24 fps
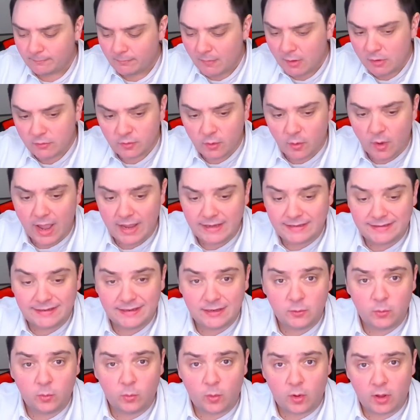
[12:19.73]
so i
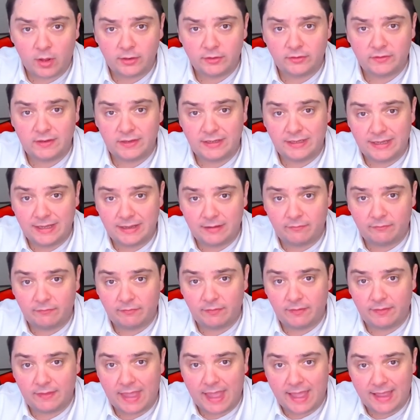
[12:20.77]
did want to give
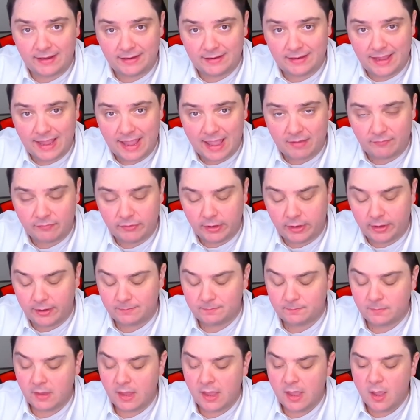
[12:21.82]
that caveat
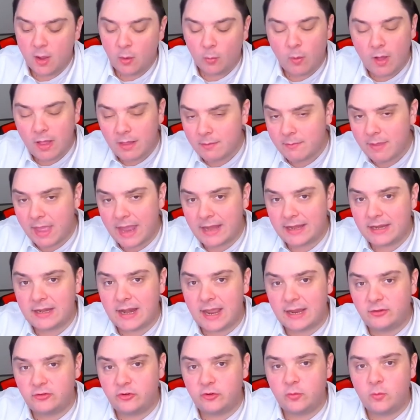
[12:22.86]
while i'm at it
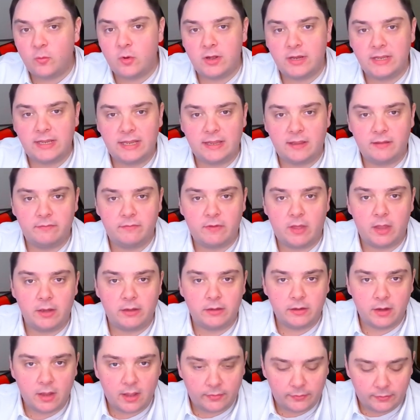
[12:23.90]
i do want to give
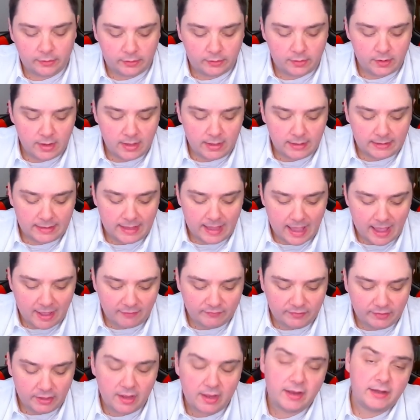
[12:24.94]
another
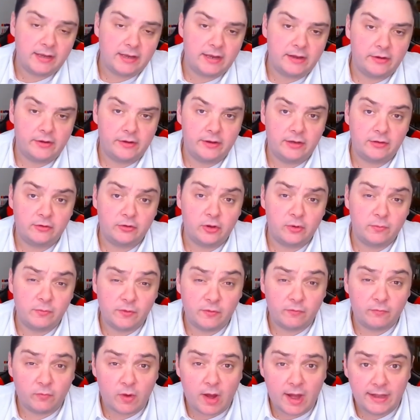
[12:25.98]
caveat here in terms
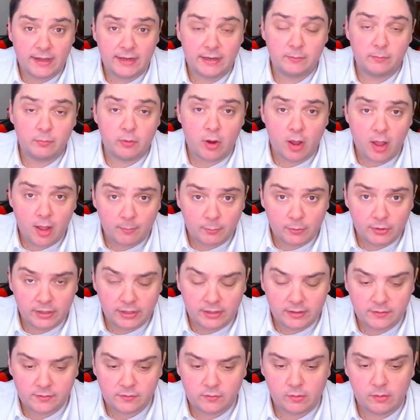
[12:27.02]
of writing property
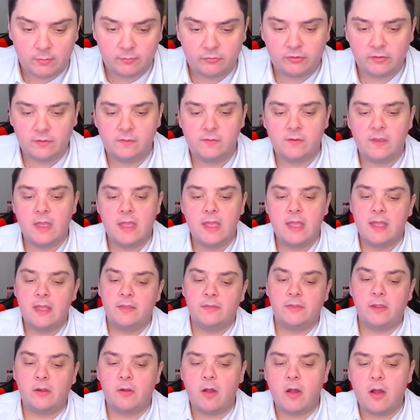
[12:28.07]
descriptions
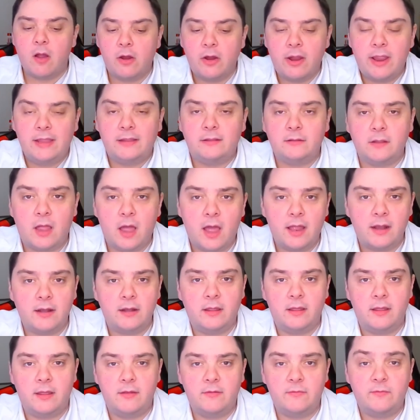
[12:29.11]
there are a lot
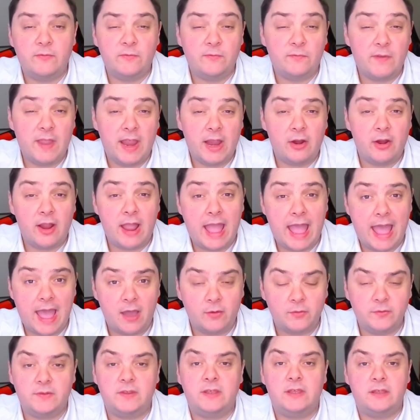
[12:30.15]
of fair
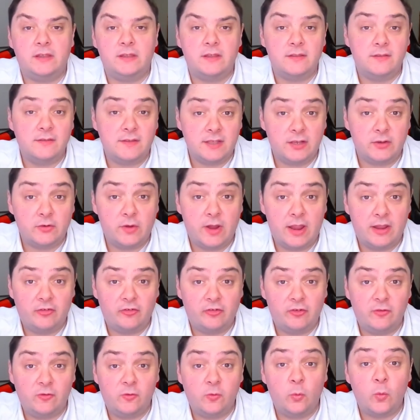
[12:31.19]
housing
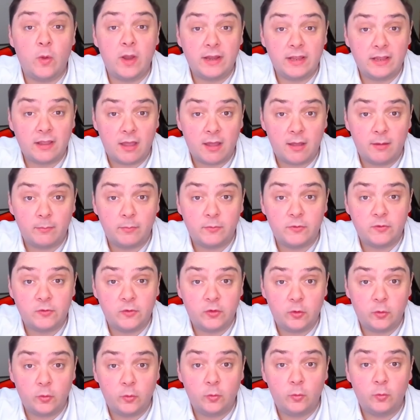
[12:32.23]
considerations when it comes
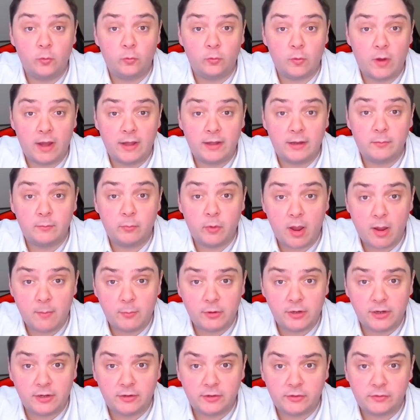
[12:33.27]
to writing
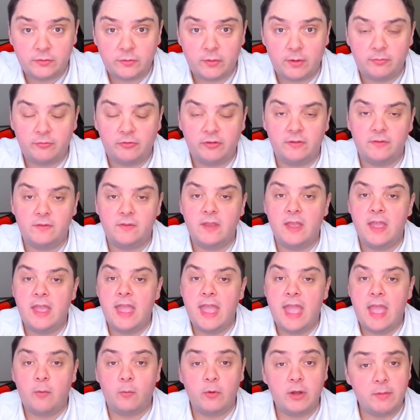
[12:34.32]
property descriptions
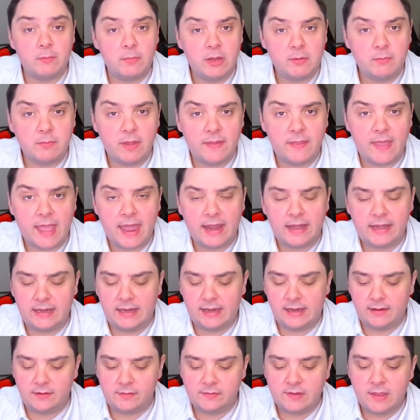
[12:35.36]
and what i mean by that
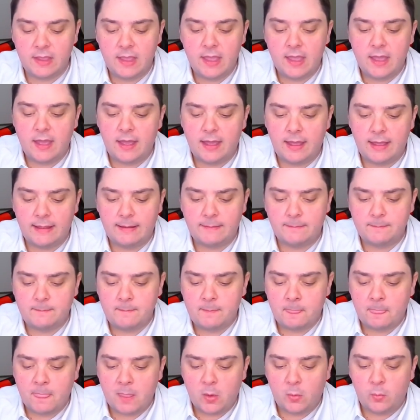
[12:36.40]
is um,
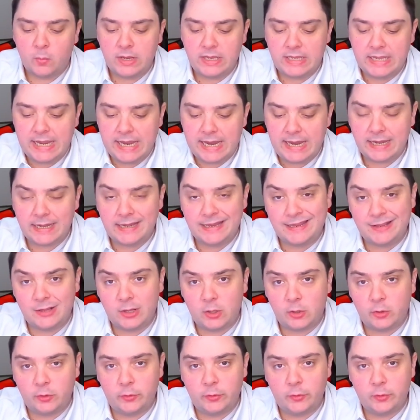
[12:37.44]
we can't
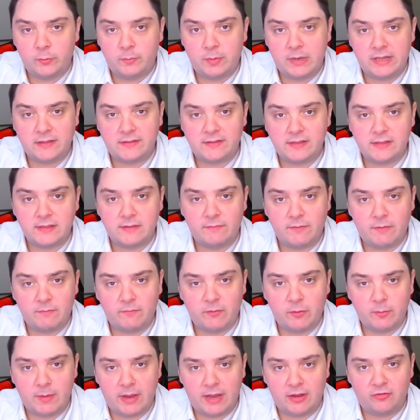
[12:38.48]
include pieces of
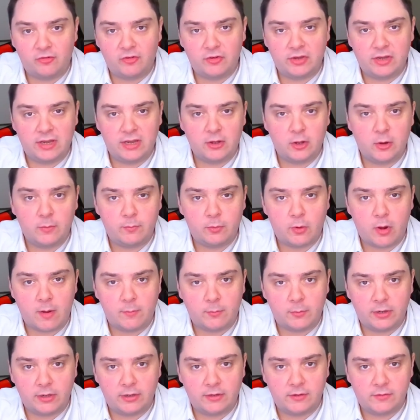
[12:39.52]
information in our
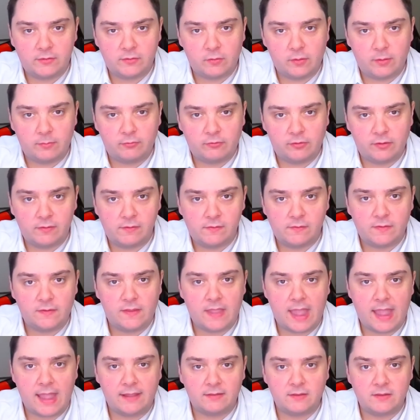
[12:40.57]
property descriptions
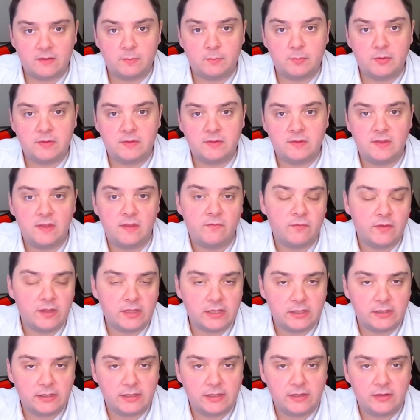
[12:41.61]
that
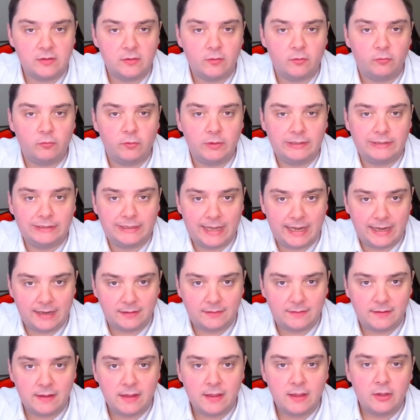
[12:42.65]
specifically
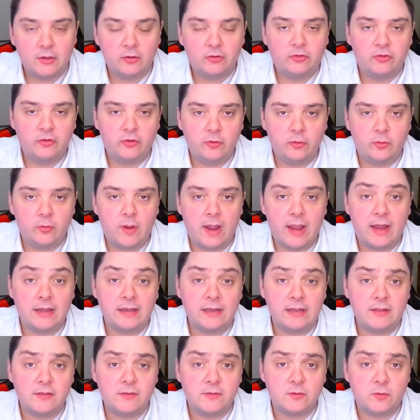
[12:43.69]
relate to
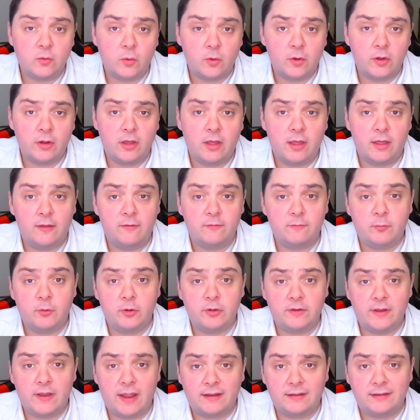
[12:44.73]
any sort of
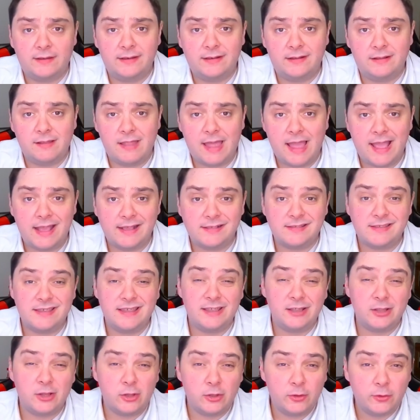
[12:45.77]
protected class,
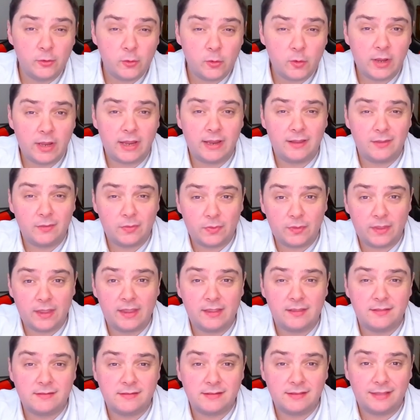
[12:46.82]
including
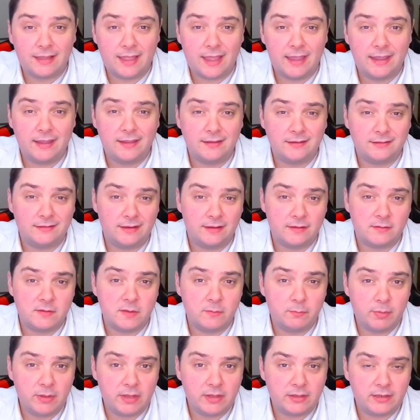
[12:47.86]
things like
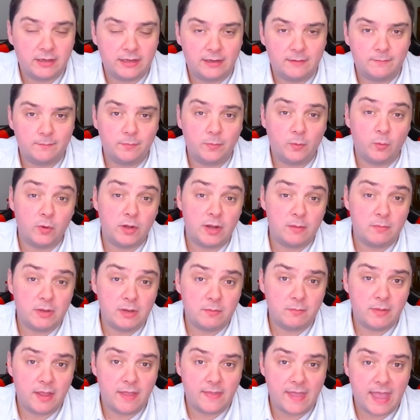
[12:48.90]
disability. And what I
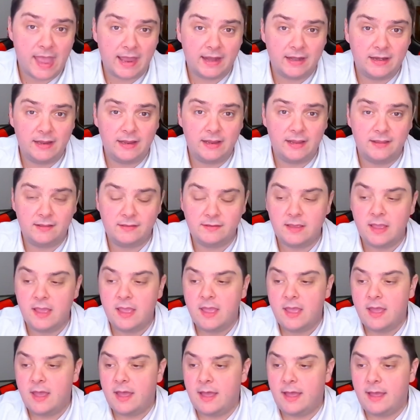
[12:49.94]
mean by that is
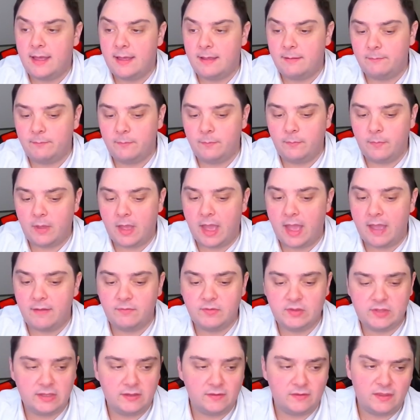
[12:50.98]
um, I've
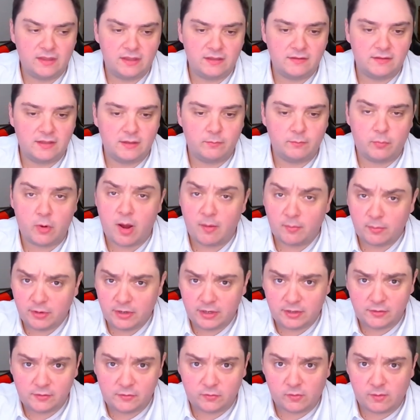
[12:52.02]
seen things in property
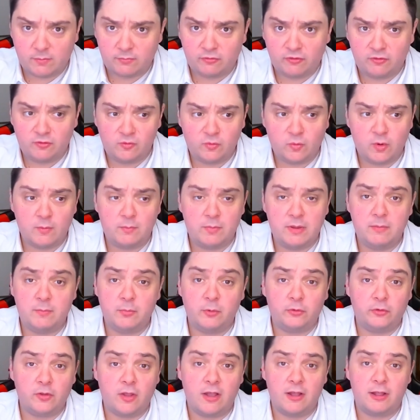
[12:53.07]
descriptions where
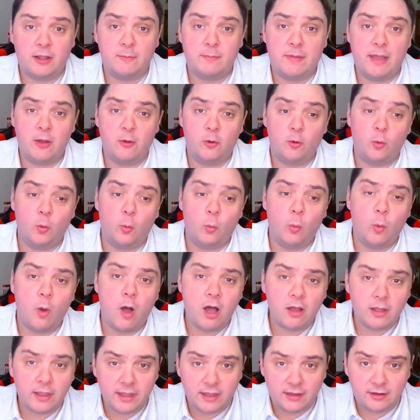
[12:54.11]
people talk about
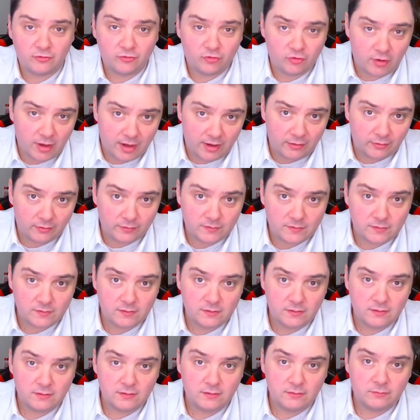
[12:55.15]
walking trails,
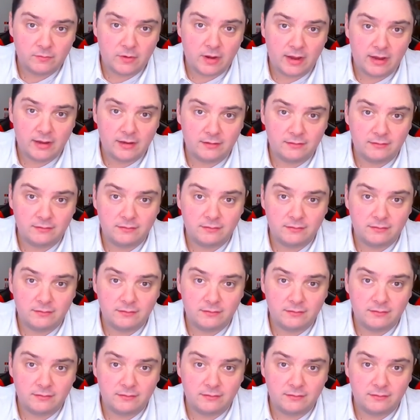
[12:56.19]
right?